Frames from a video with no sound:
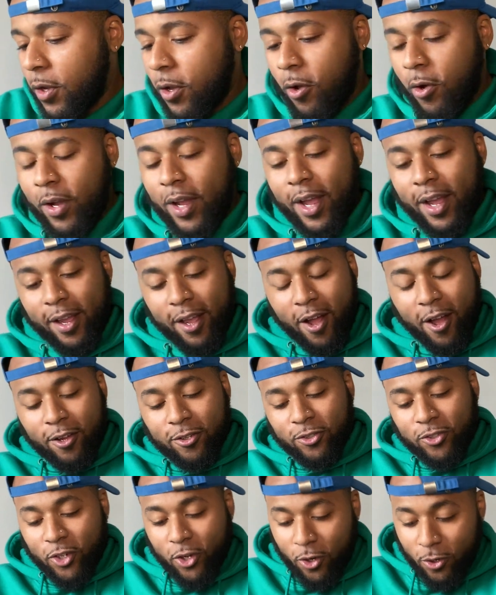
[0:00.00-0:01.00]
Okay, y'all,
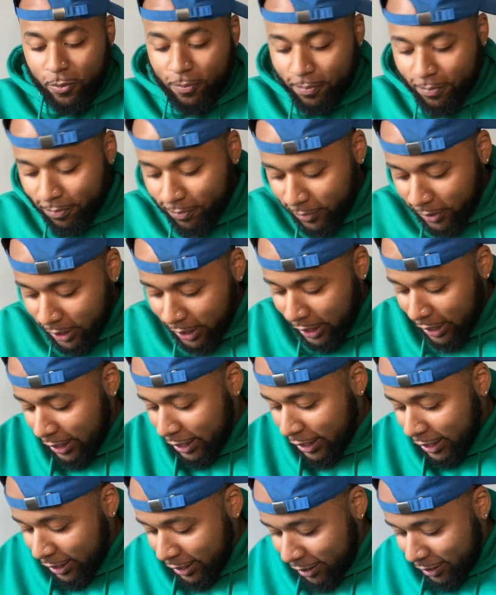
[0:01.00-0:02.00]
so
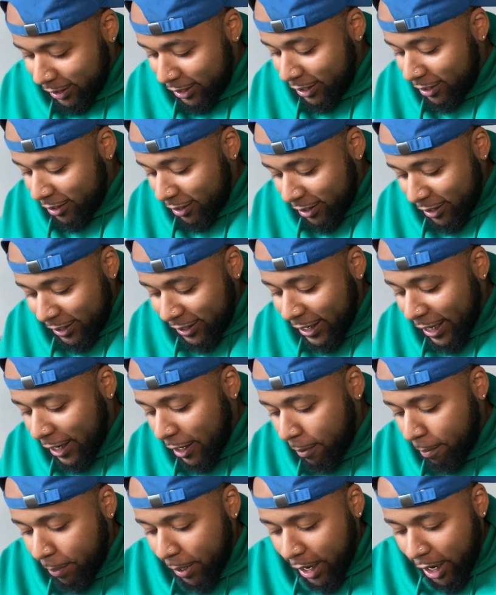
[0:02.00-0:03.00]
these are the
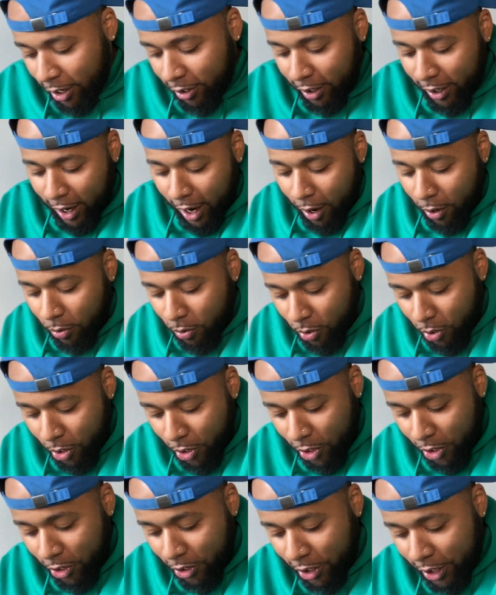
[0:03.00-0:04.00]
second pair that I
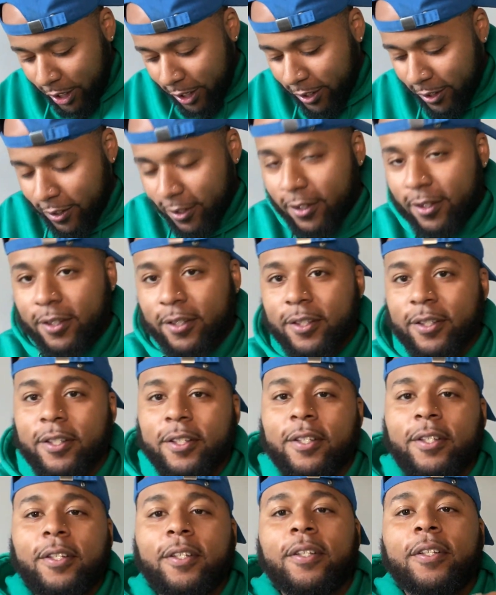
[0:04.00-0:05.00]
ordered.
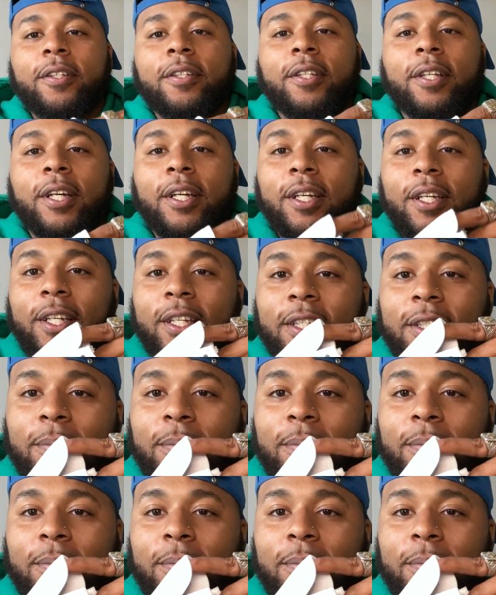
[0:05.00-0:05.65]
These